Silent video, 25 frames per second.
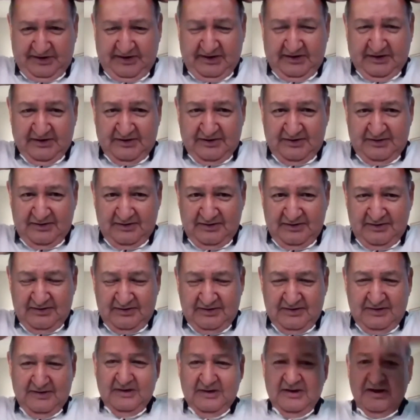head
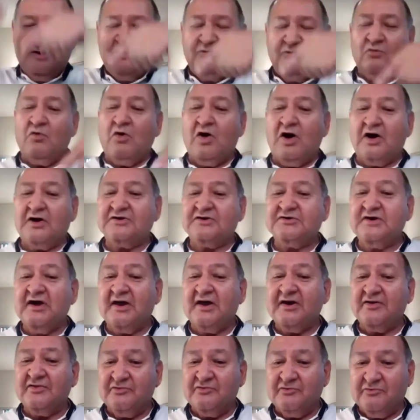and walked
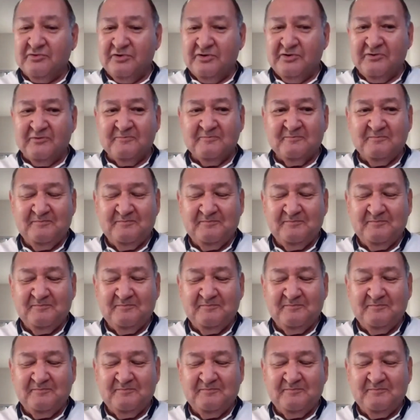out of the room.